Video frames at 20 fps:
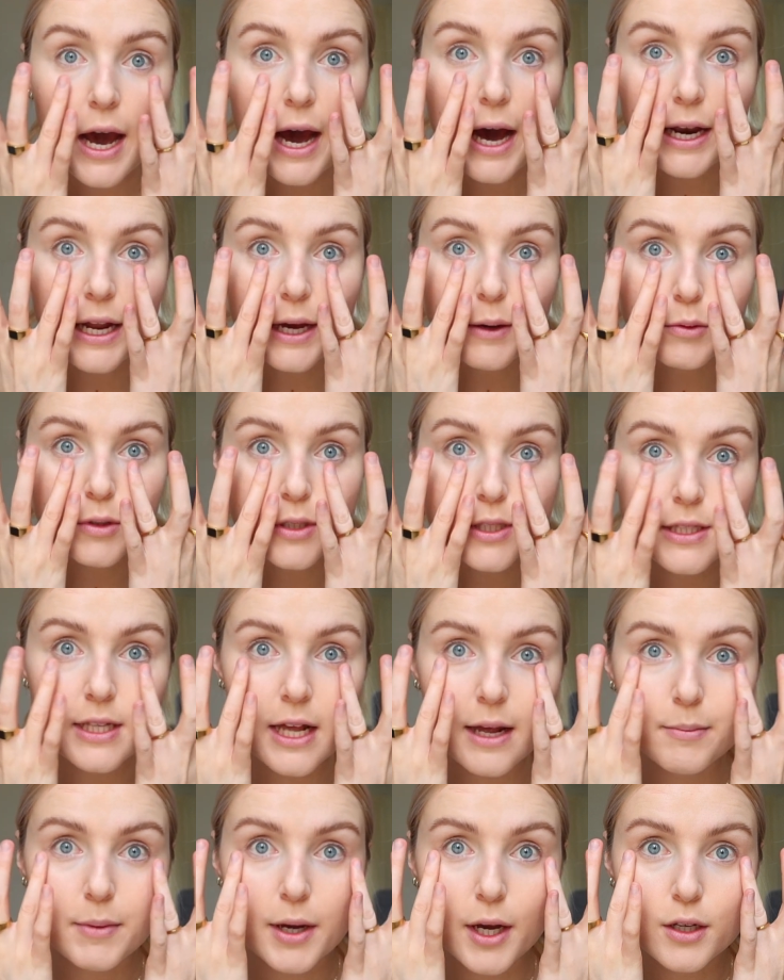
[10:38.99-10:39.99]
and I will
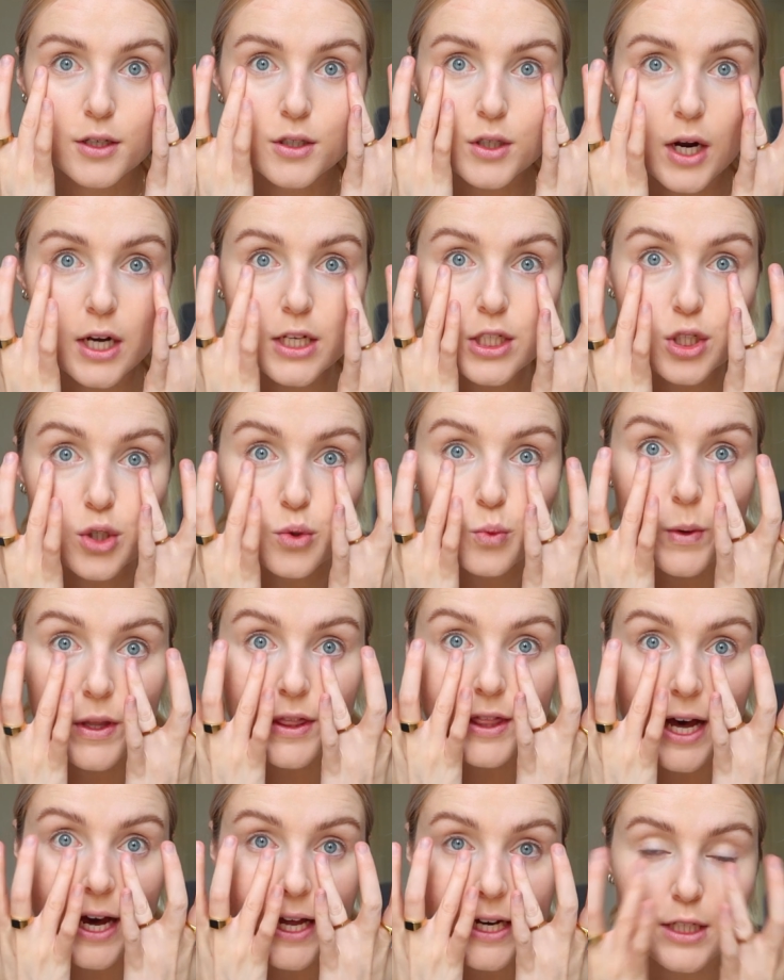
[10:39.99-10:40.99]
set my under eyes just
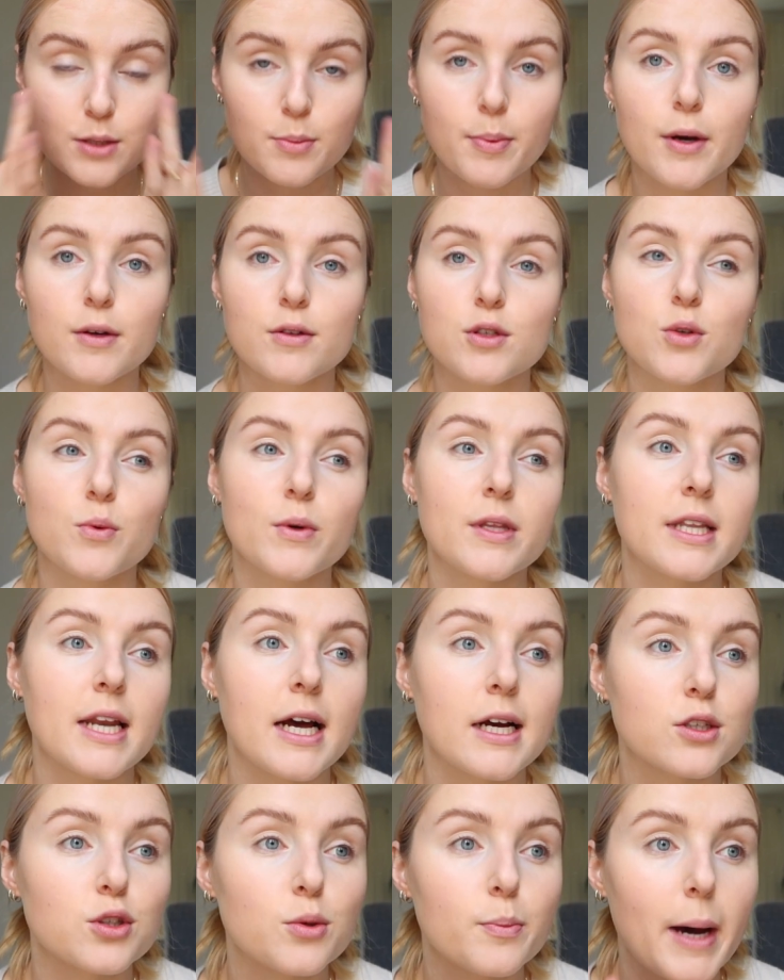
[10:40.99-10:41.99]
with that as opposed to with an
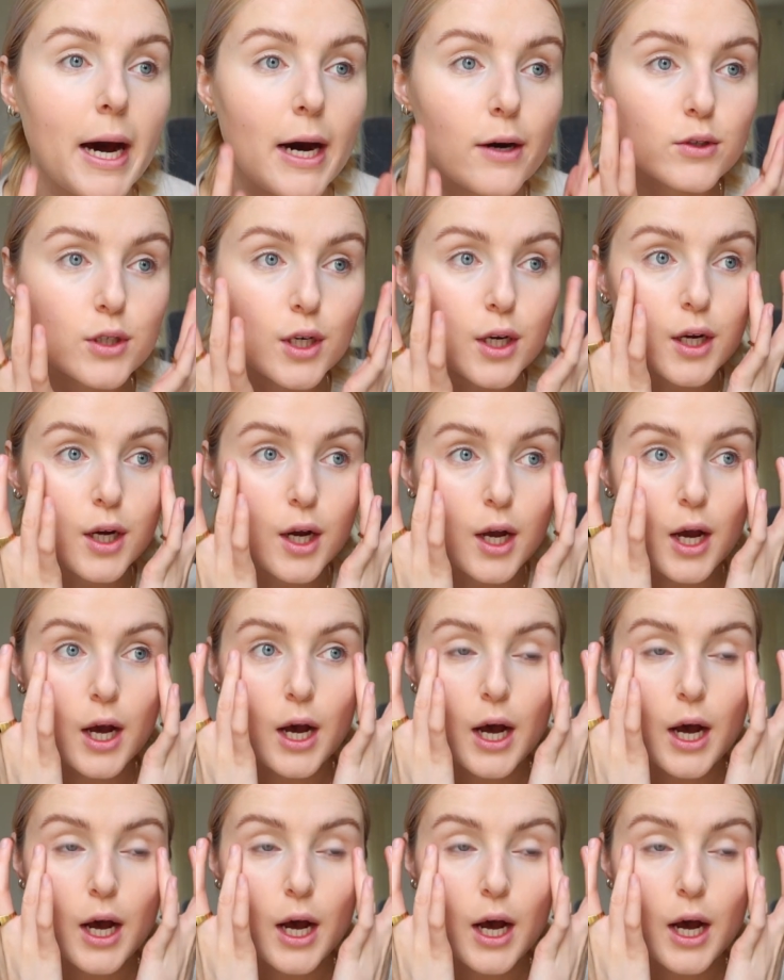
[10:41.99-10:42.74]
actual powder,